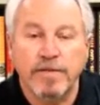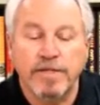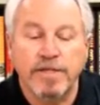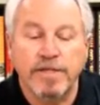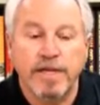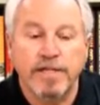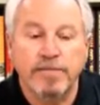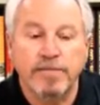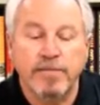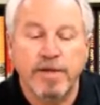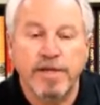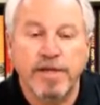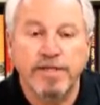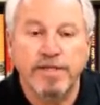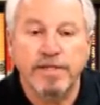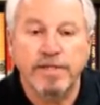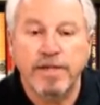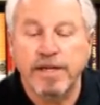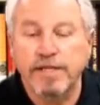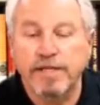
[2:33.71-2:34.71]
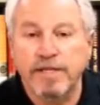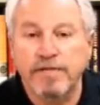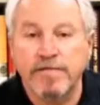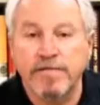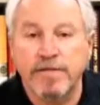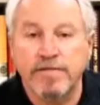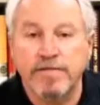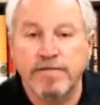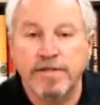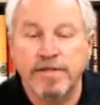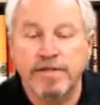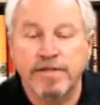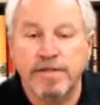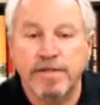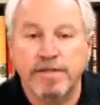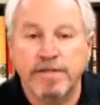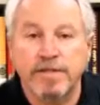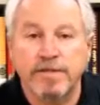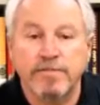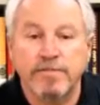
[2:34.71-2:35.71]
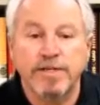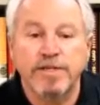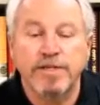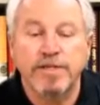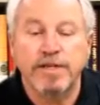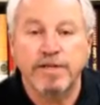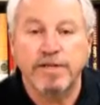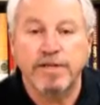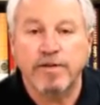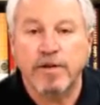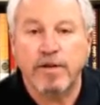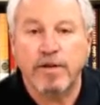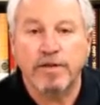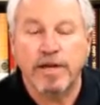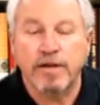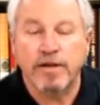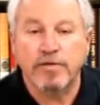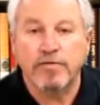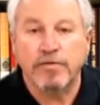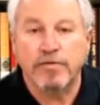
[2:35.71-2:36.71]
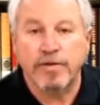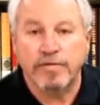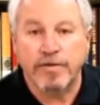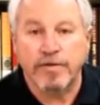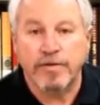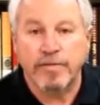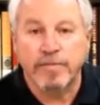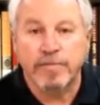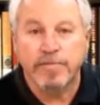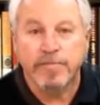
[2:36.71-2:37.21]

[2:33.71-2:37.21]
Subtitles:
that takes place in 1956 in Michigan called Elk River.